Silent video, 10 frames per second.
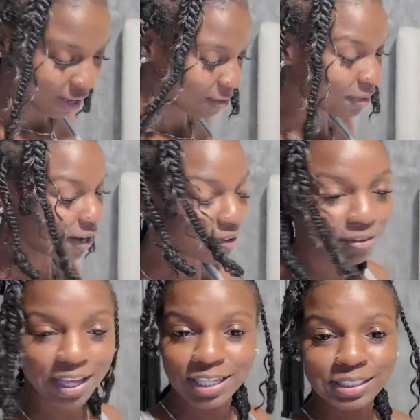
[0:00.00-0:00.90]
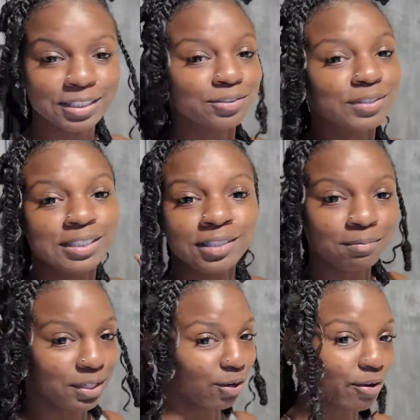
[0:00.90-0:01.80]
I'm always doing
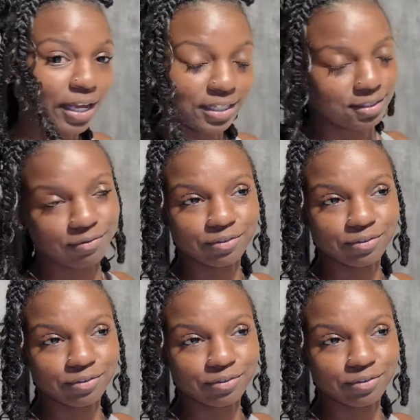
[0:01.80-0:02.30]
something crazy